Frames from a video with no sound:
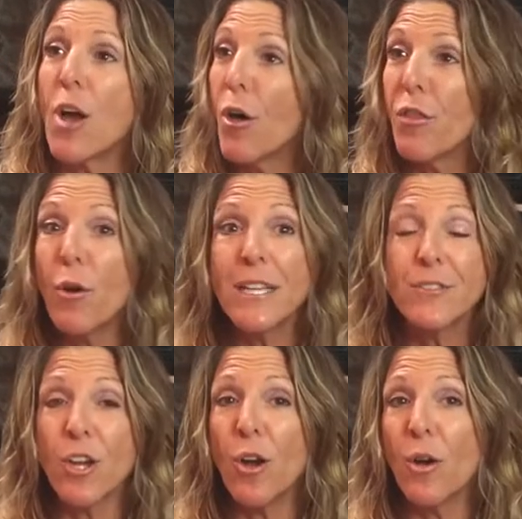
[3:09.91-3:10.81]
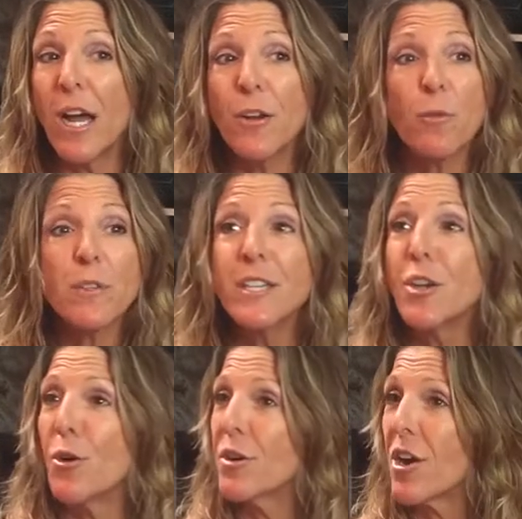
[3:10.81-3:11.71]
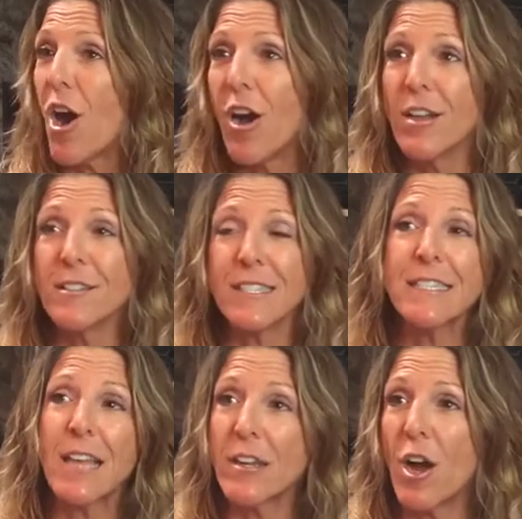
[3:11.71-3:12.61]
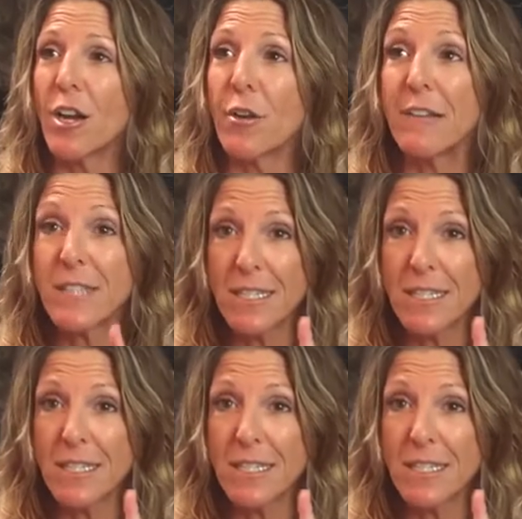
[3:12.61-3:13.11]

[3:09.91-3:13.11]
Although I don't, I don't really go to cons and sign autographs.